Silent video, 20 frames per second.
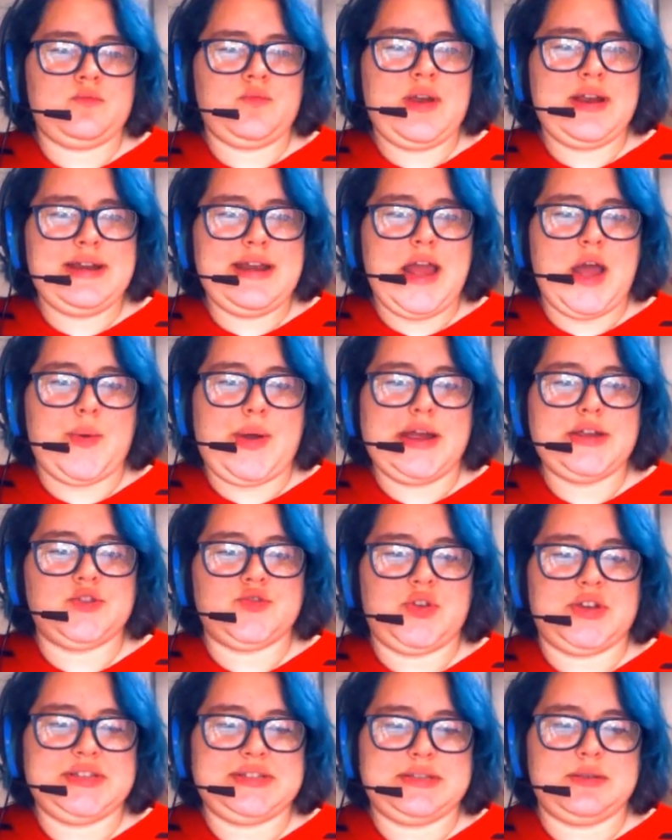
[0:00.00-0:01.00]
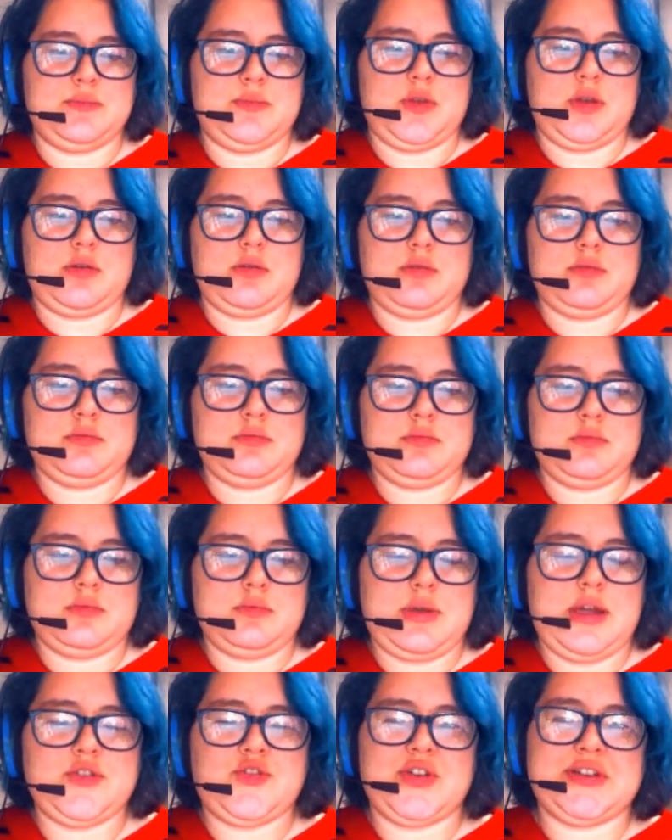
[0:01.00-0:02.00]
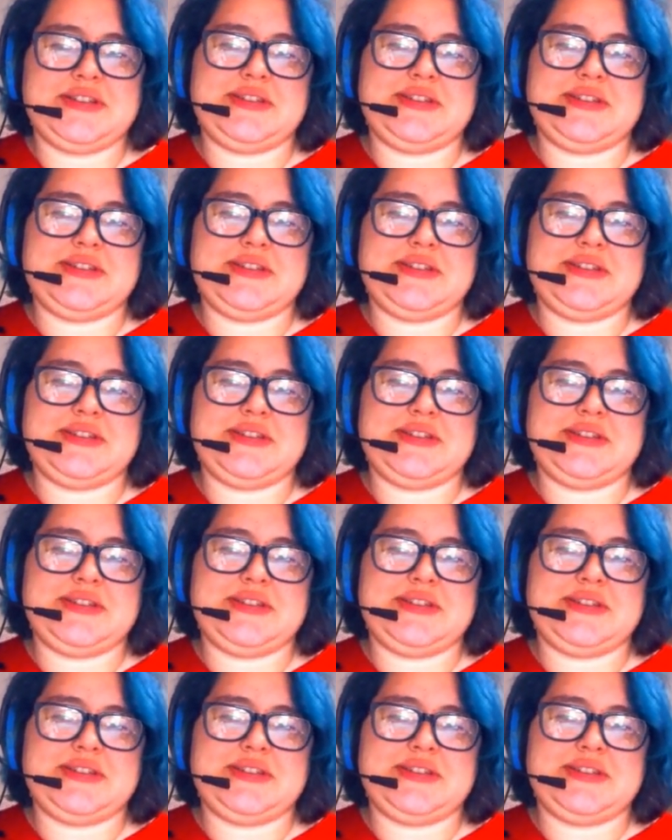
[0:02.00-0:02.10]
Right now I trust him though. I trust